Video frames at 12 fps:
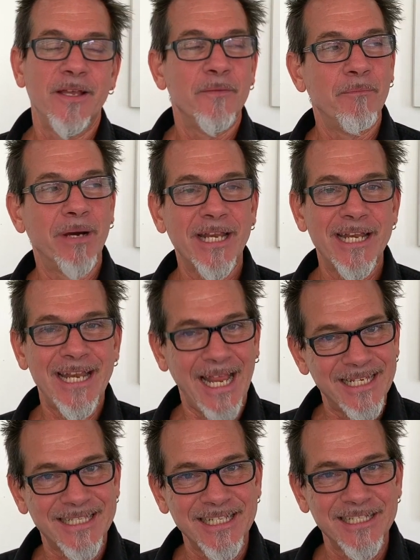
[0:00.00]
But in
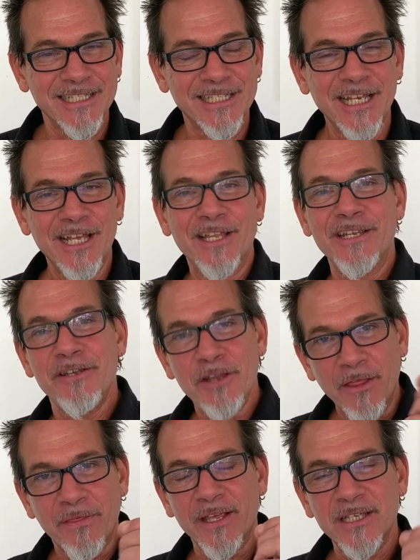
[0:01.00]
essence,
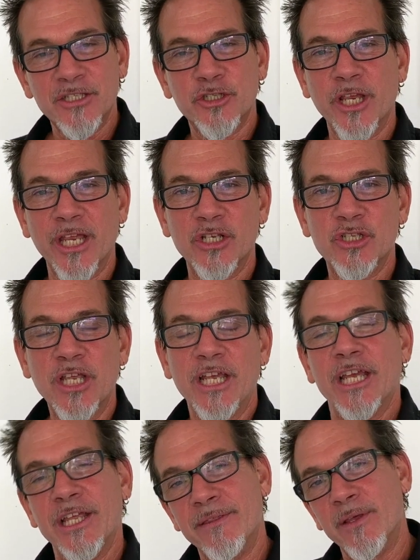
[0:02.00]
nothing has changed
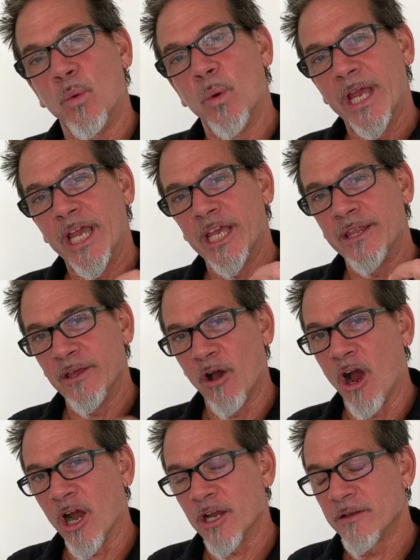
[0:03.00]
in the way they
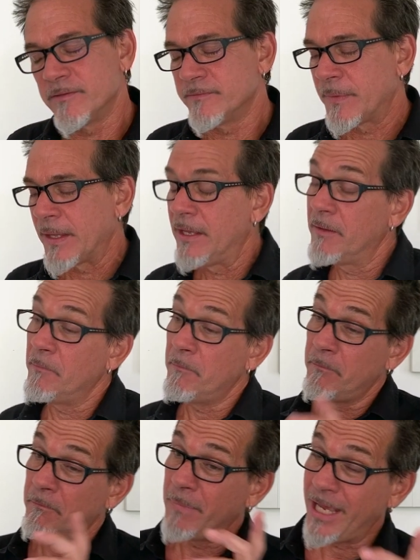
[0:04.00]
are.
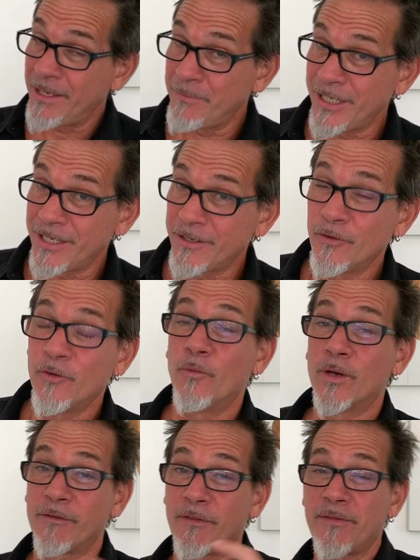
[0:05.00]
Maybe
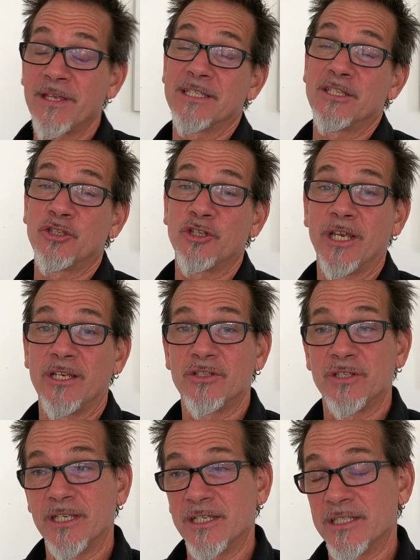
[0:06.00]
one of the things that's
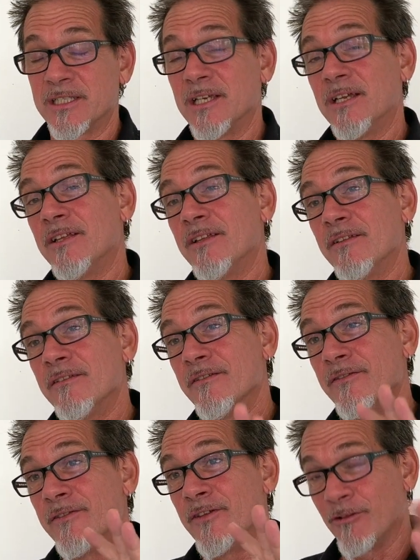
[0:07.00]
changed is
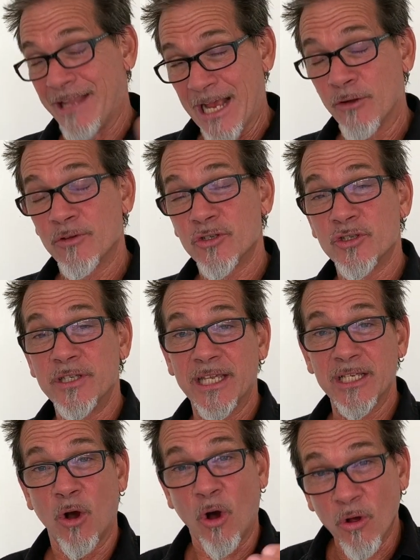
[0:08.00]
their language.
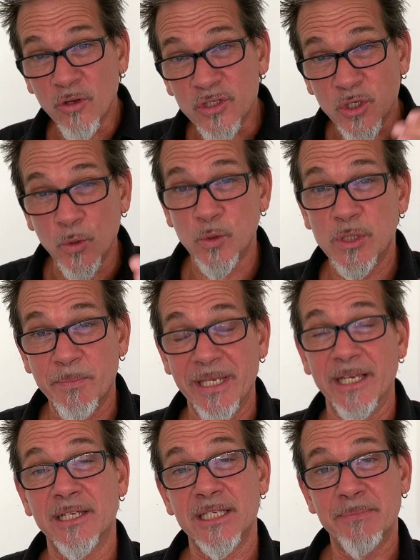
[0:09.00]
They also
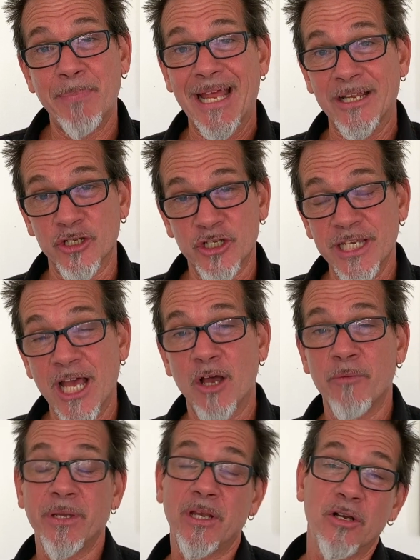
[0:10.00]
speak Spanish
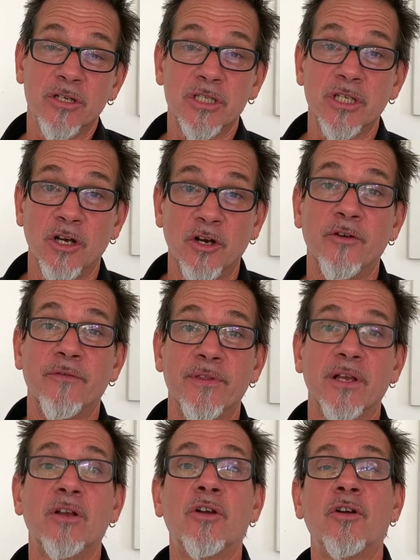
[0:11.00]
now because of
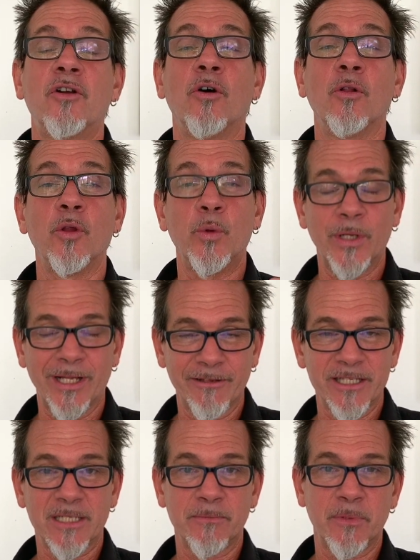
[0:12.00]
the
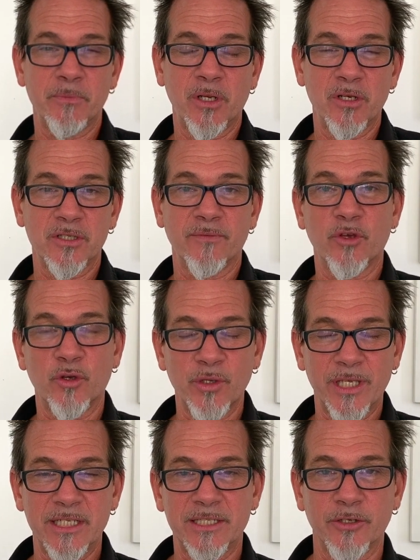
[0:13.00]
colonialism and because of the
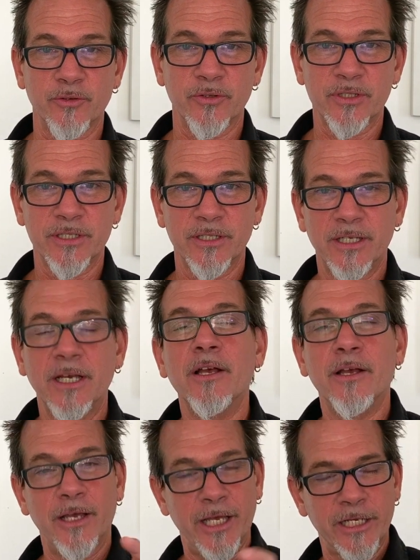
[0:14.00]
conquistadors.
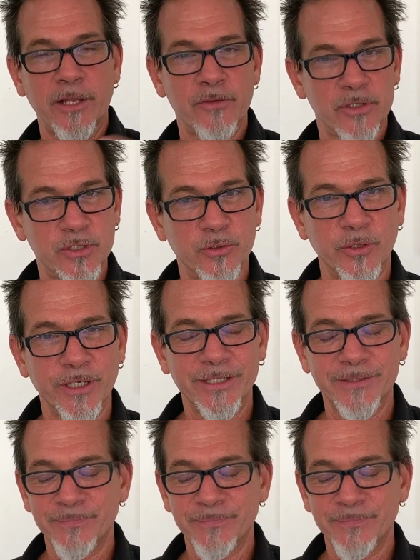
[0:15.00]
Another story